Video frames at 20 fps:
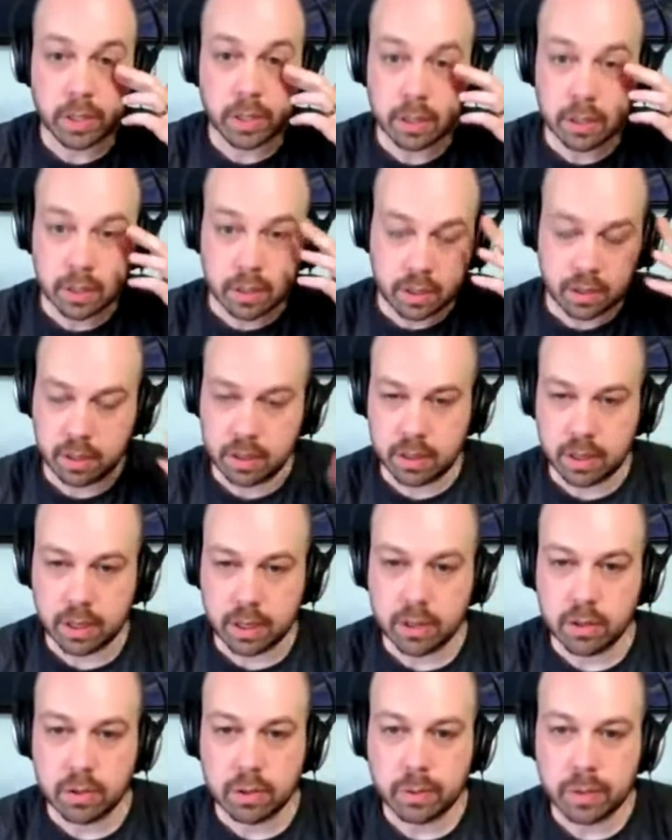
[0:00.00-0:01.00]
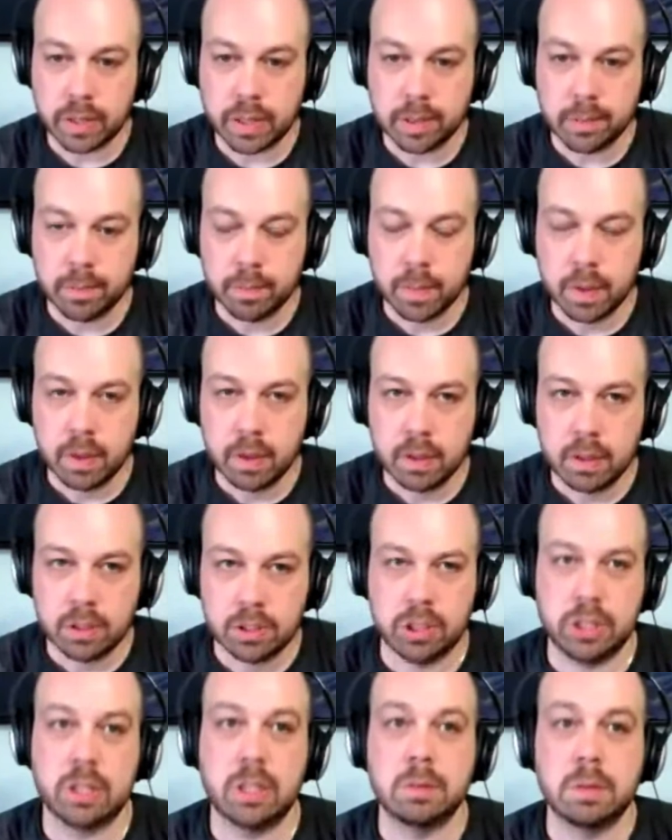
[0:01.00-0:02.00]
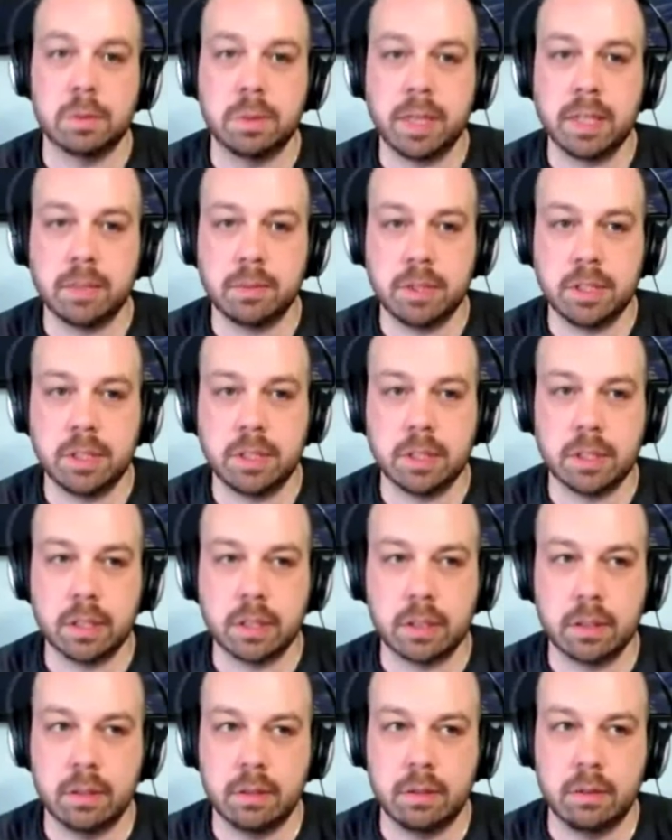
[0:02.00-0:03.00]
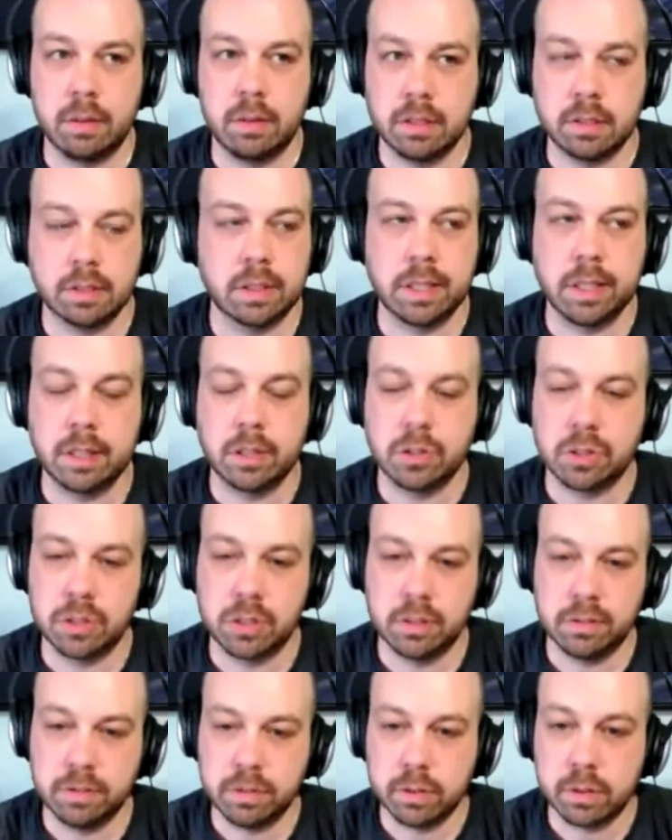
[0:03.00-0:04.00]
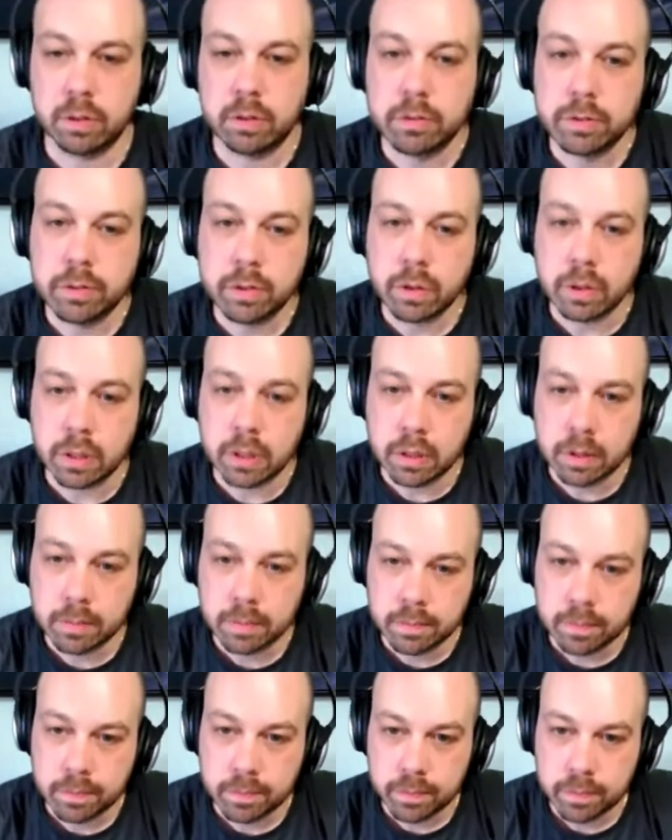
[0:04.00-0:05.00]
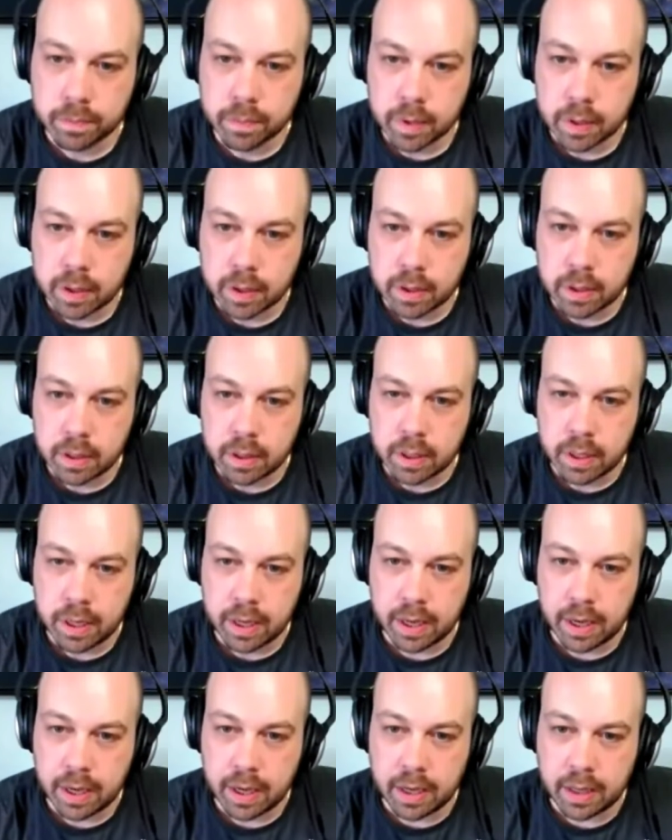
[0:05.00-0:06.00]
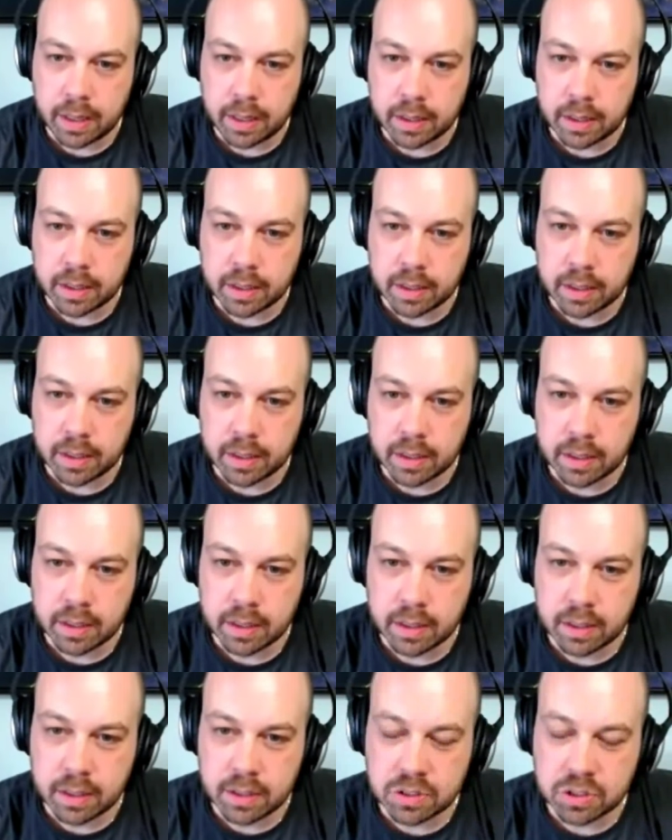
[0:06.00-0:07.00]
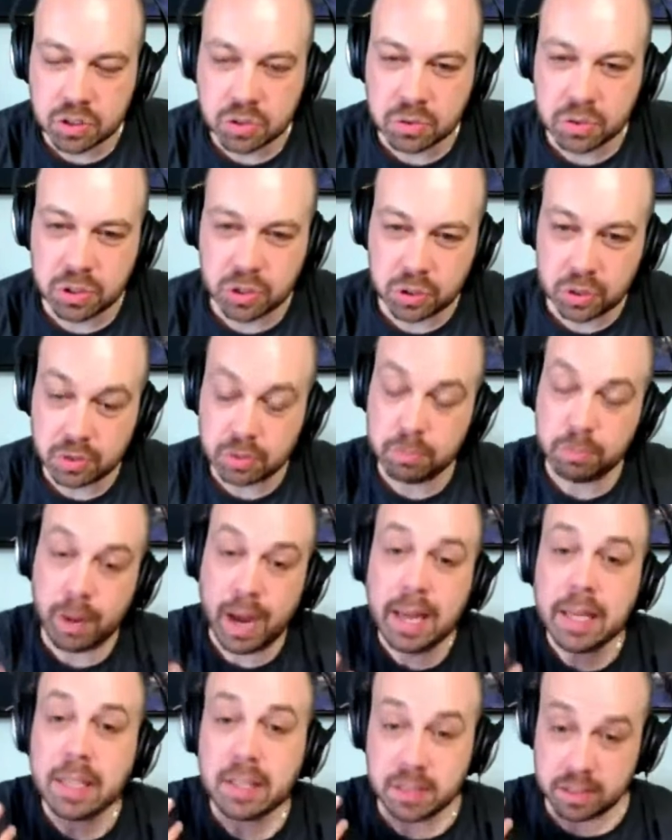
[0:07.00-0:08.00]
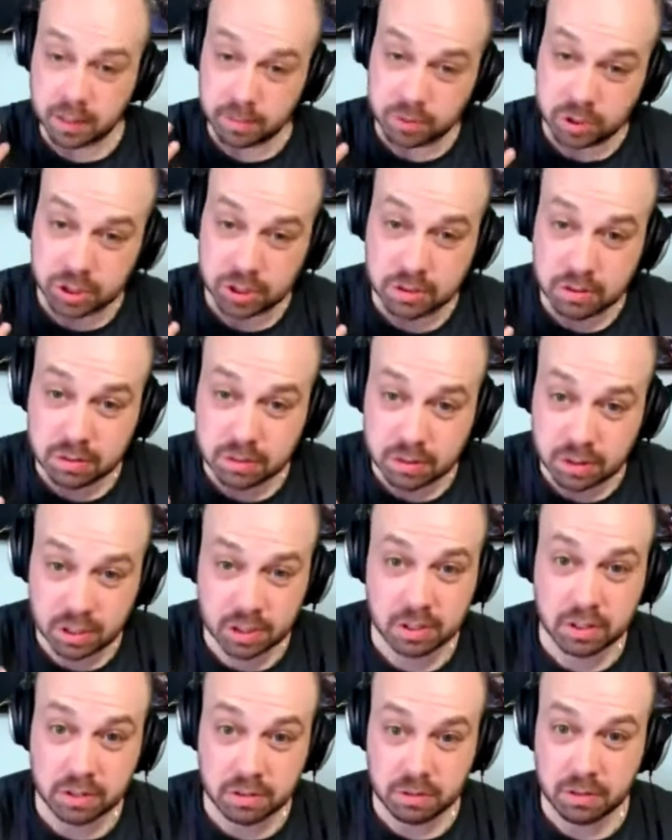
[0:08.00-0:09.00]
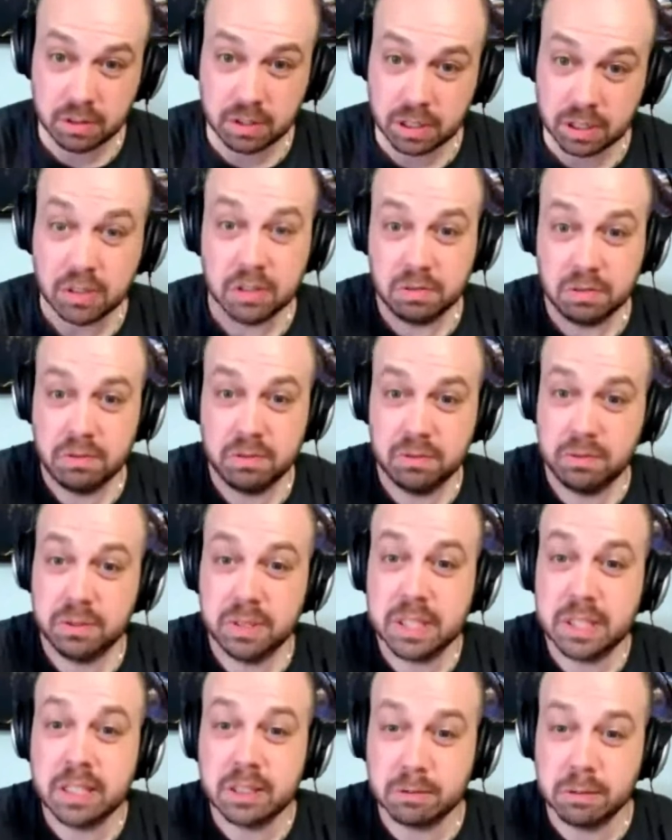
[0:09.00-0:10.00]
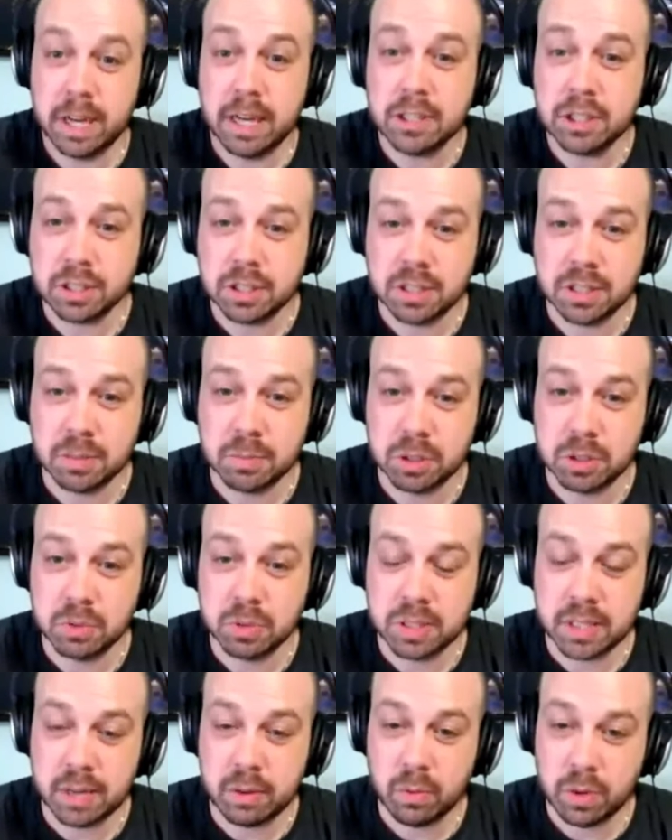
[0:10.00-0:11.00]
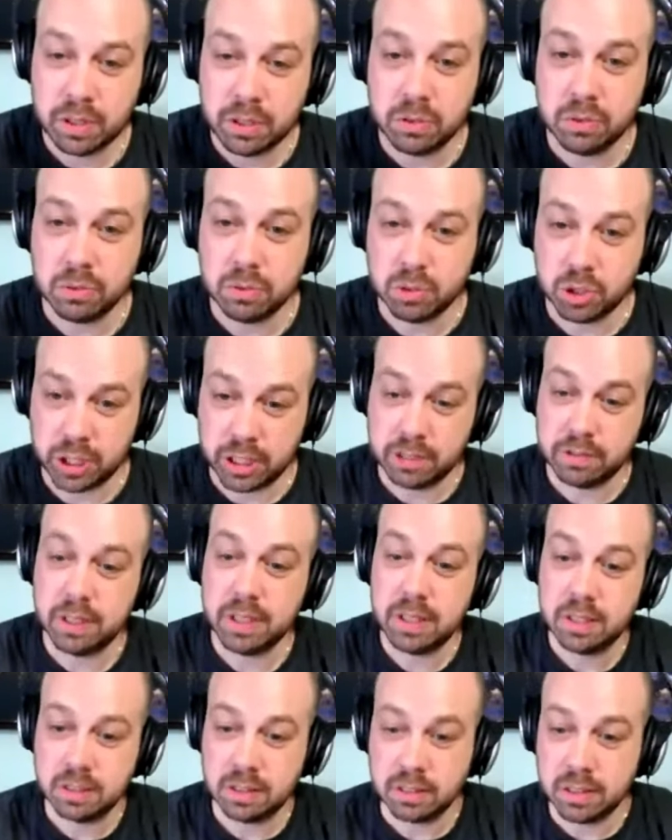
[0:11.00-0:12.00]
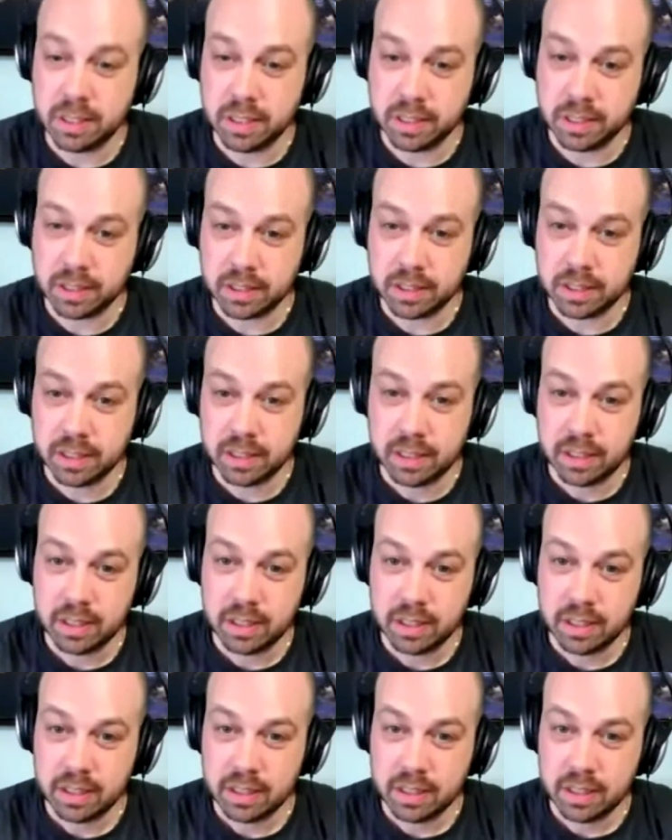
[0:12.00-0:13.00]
I quit. I go away. She comes back to me and she's like, the link goes to 404. And so you, my assumption, the freaking rational assumption, was that when you generate the link